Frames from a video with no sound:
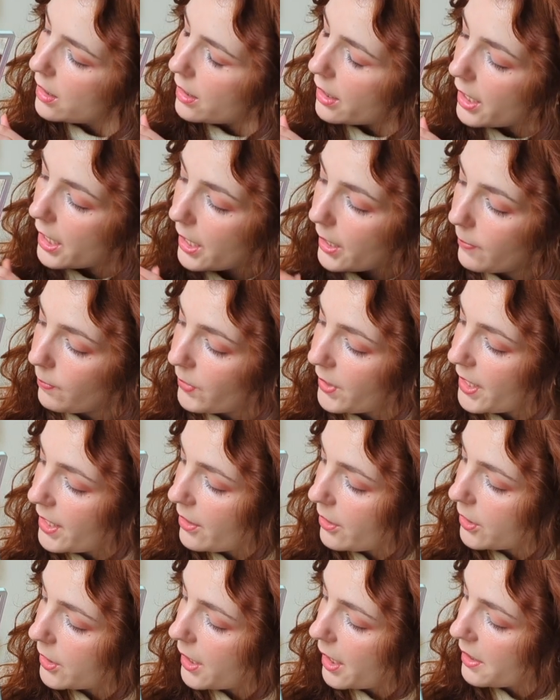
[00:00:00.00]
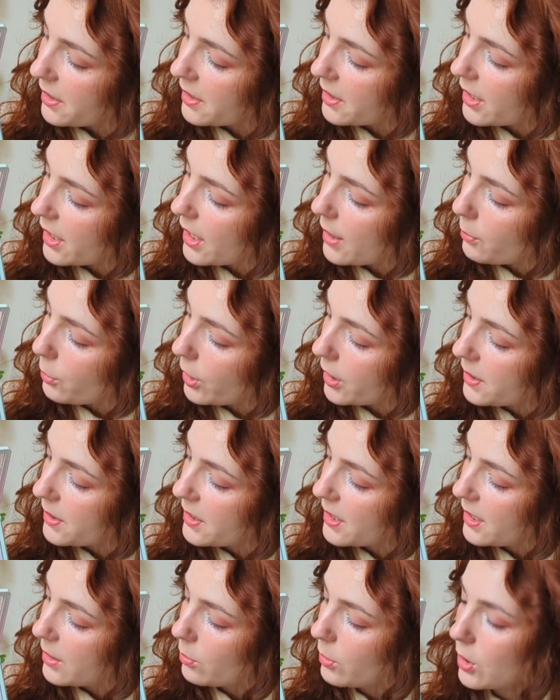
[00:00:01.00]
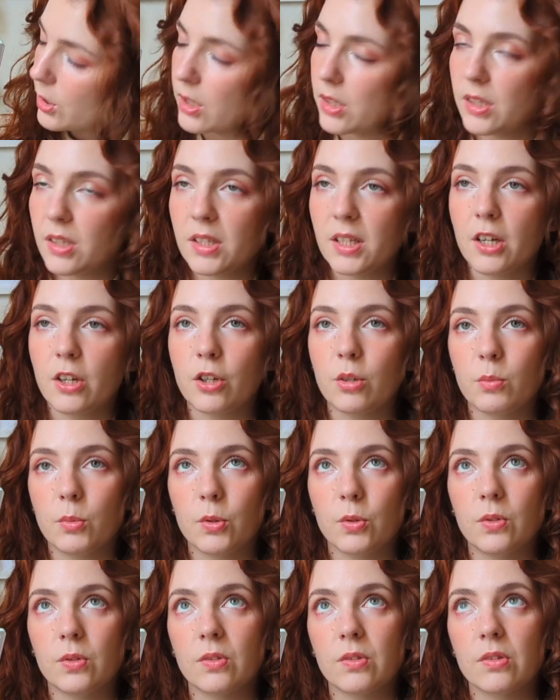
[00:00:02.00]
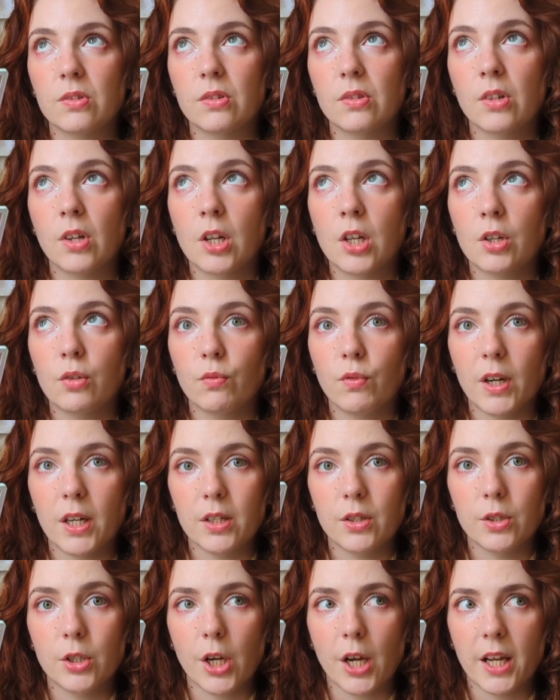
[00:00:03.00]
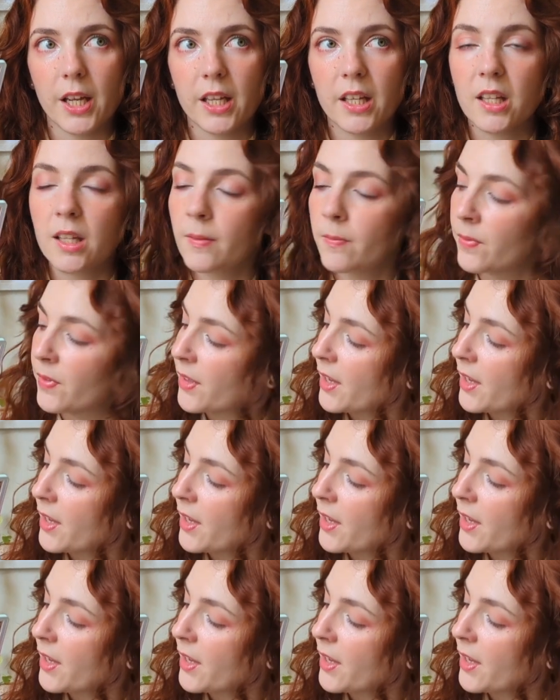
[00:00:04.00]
The iridescent that I pressed in, which is Terramoon's Red Giant.